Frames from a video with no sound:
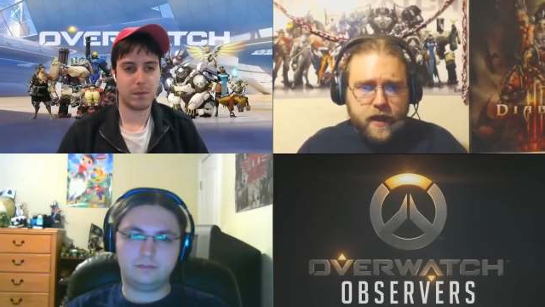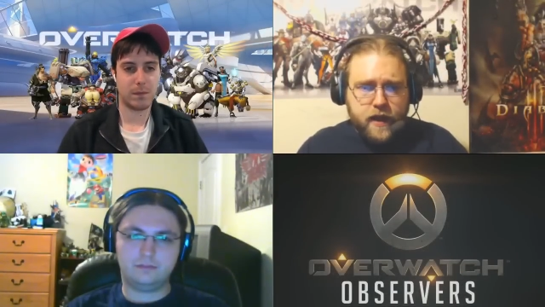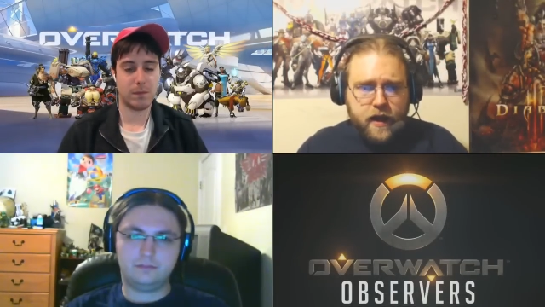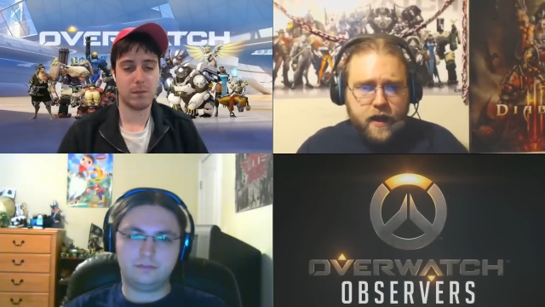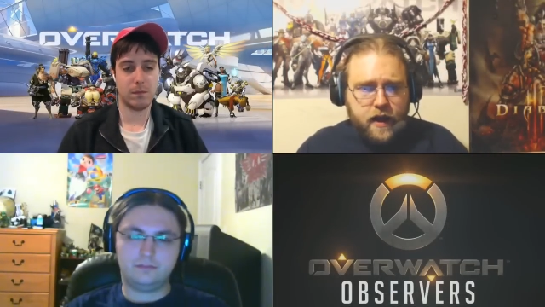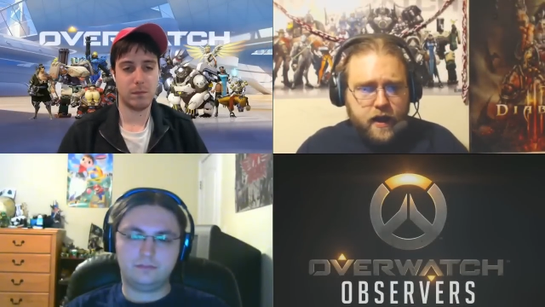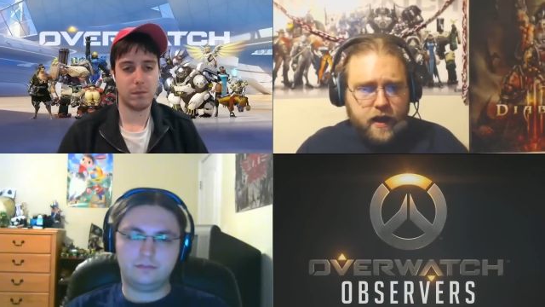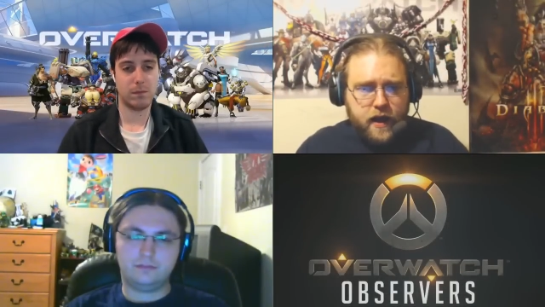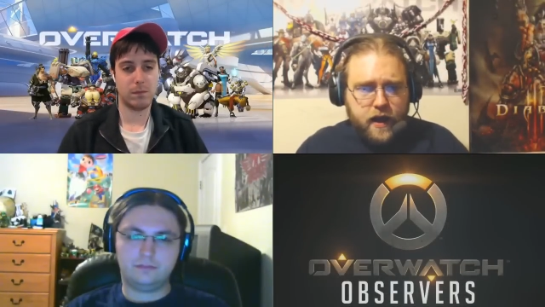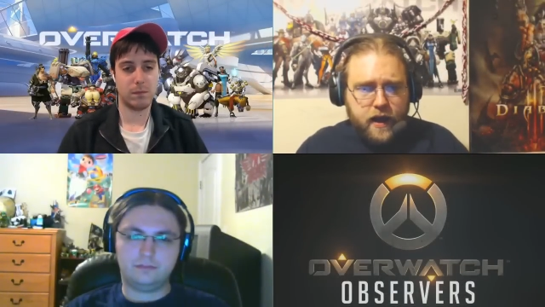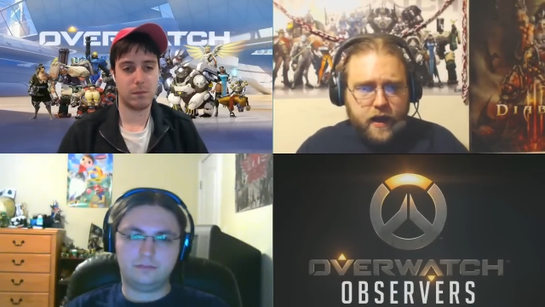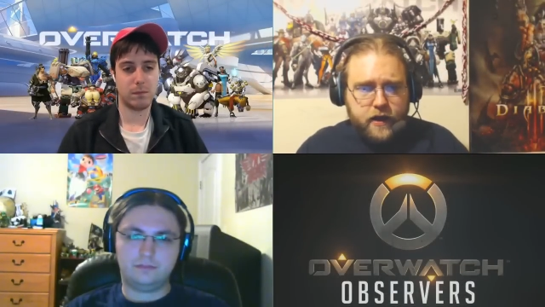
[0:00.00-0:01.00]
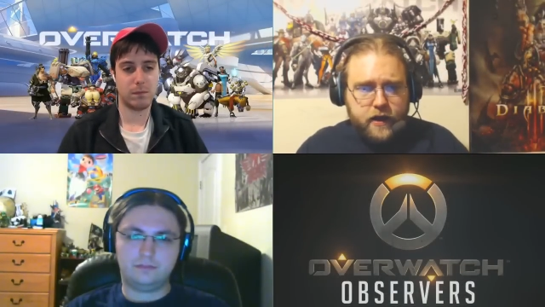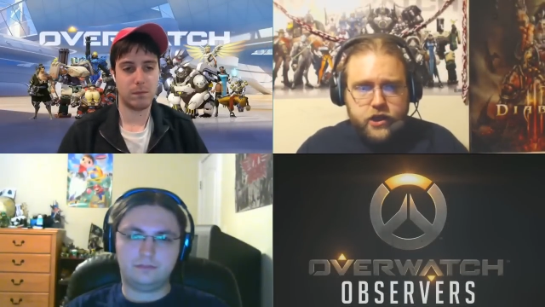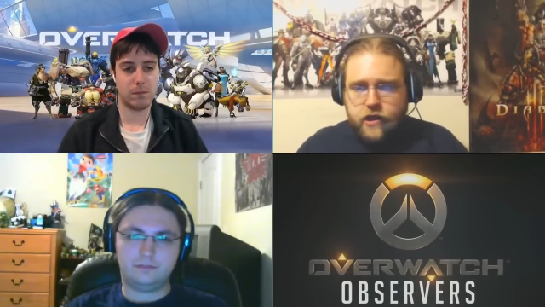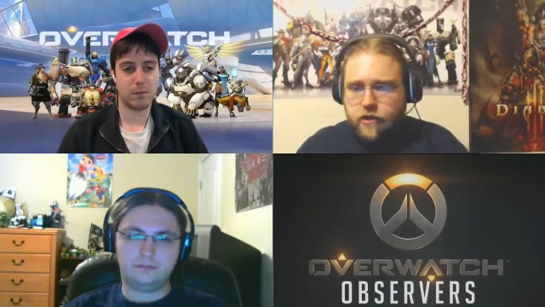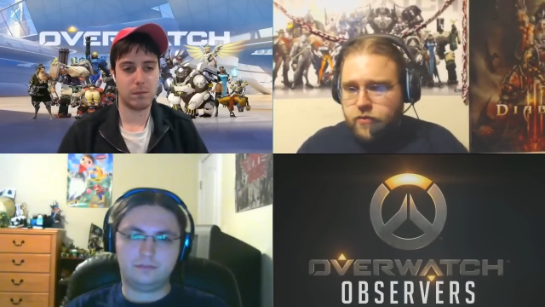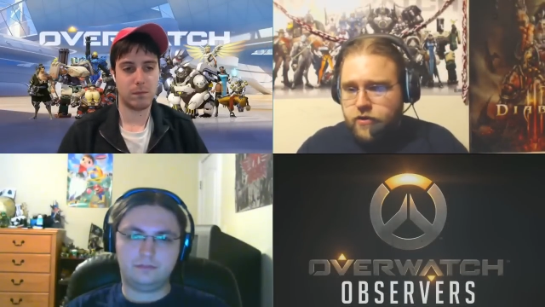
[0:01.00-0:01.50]
Speaker 1: Mm-hmm. Uh,
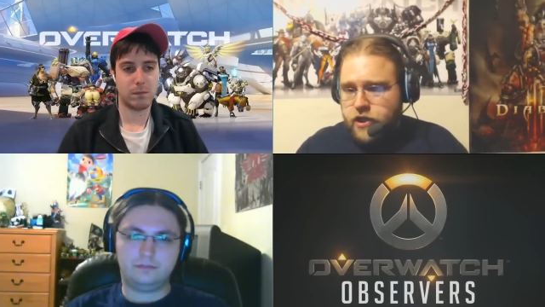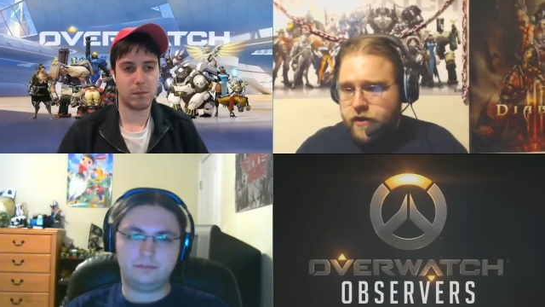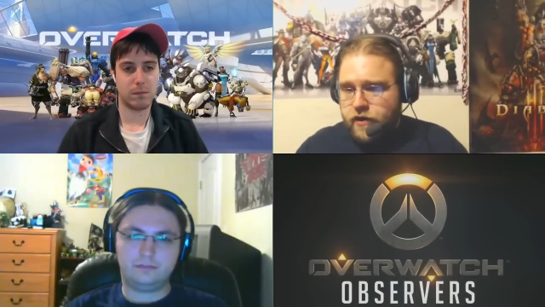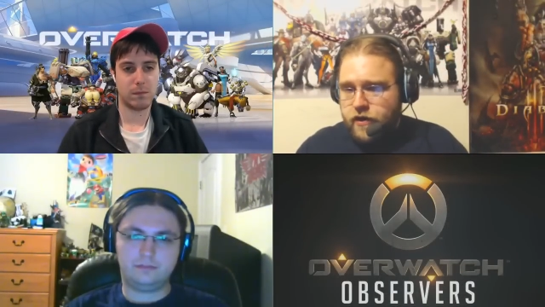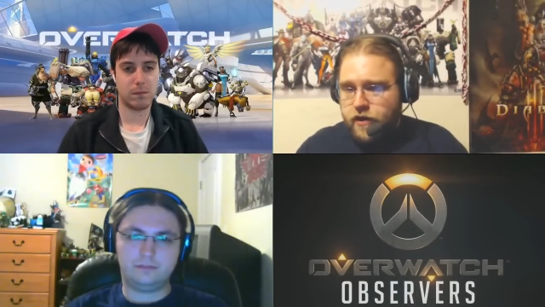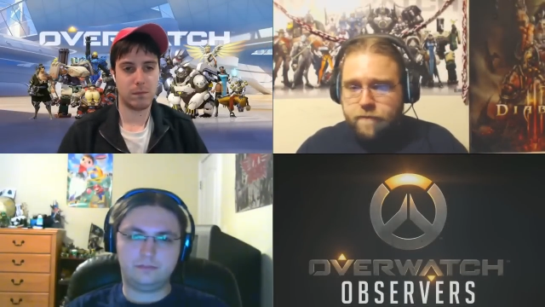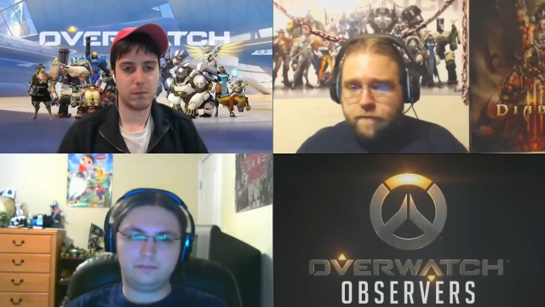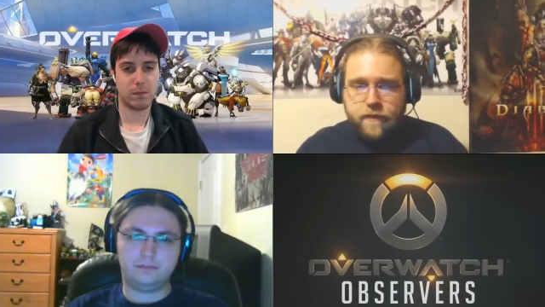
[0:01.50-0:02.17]
shield Projector.